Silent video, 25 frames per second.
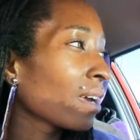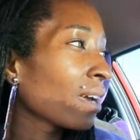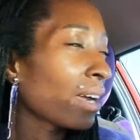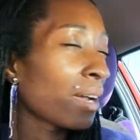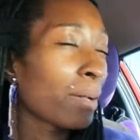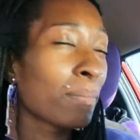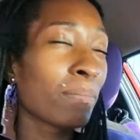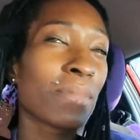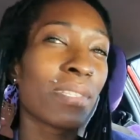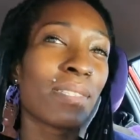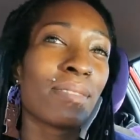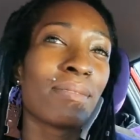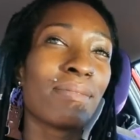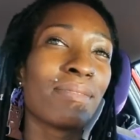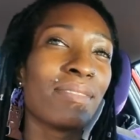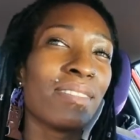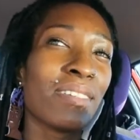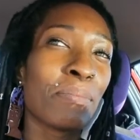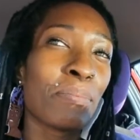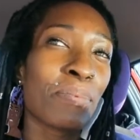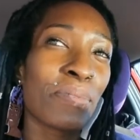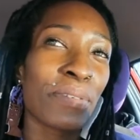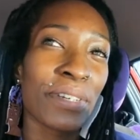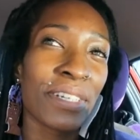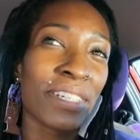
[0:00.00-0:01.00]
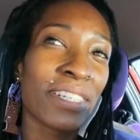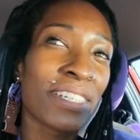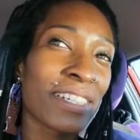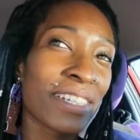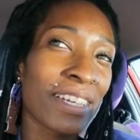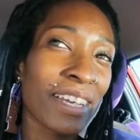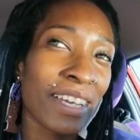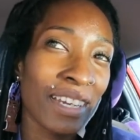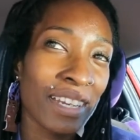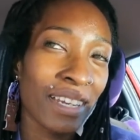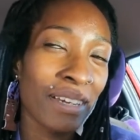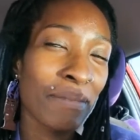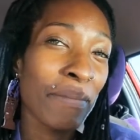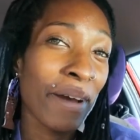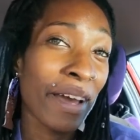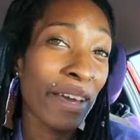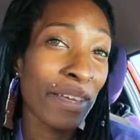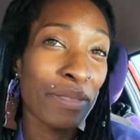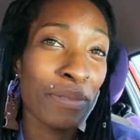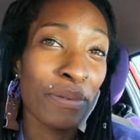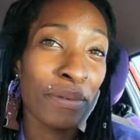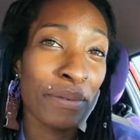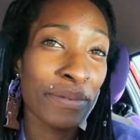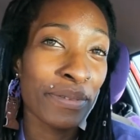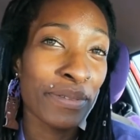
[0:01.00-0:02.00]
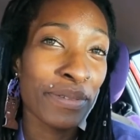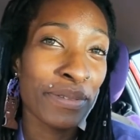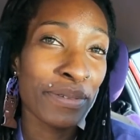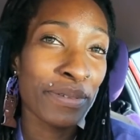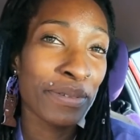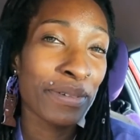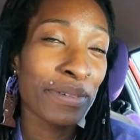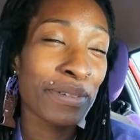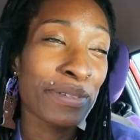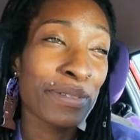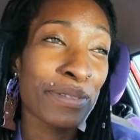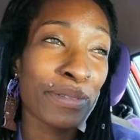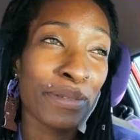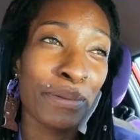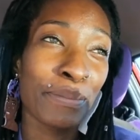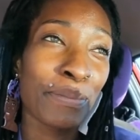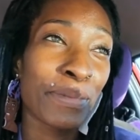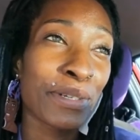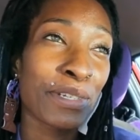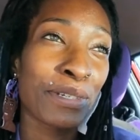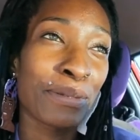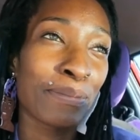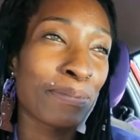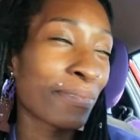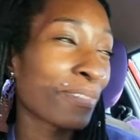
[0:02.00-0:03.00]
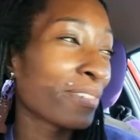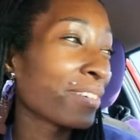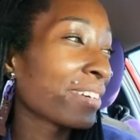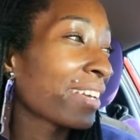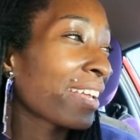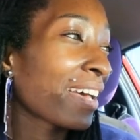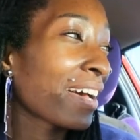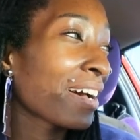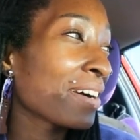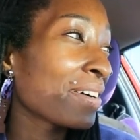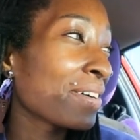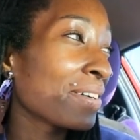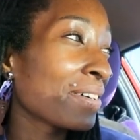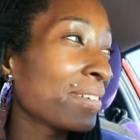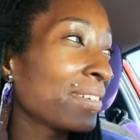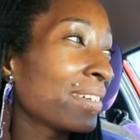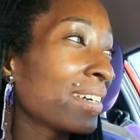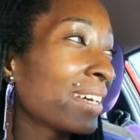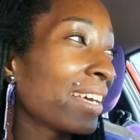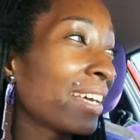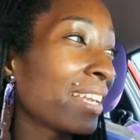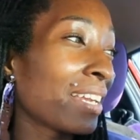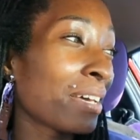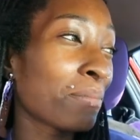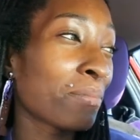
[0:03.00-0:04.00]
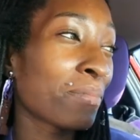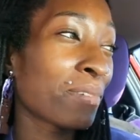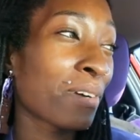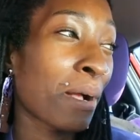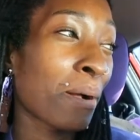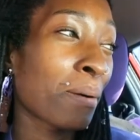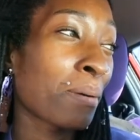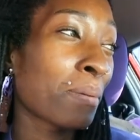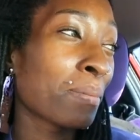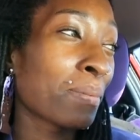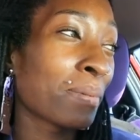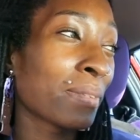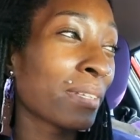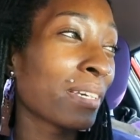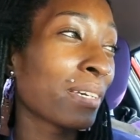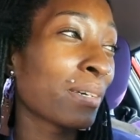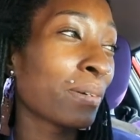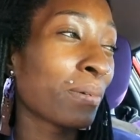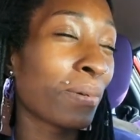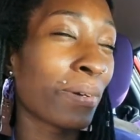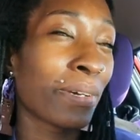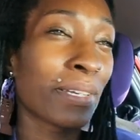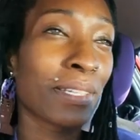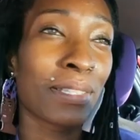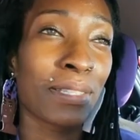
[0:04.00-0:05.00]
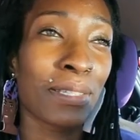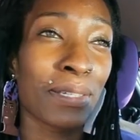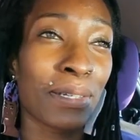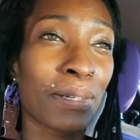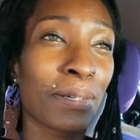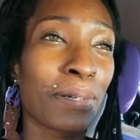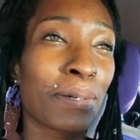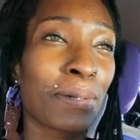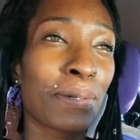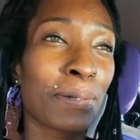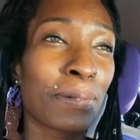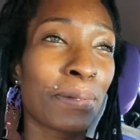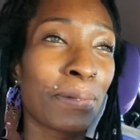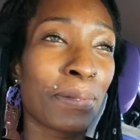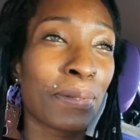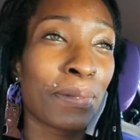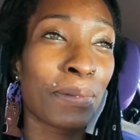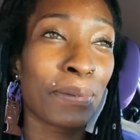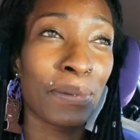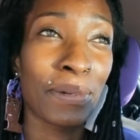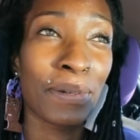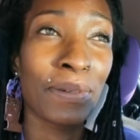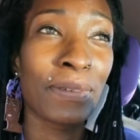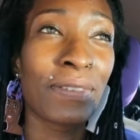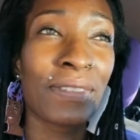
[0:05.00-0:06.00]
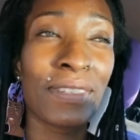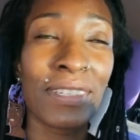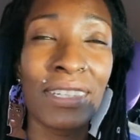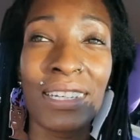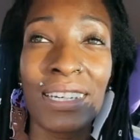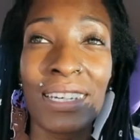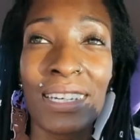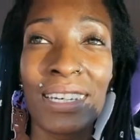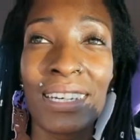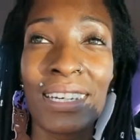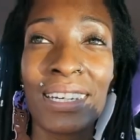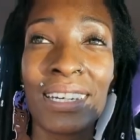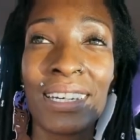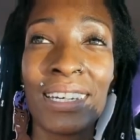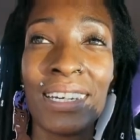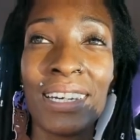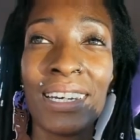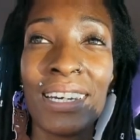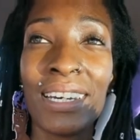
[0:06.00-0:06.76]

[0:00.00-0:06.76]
I'm appreciating my thrift store so much more now, and I'm probably going to go thrifting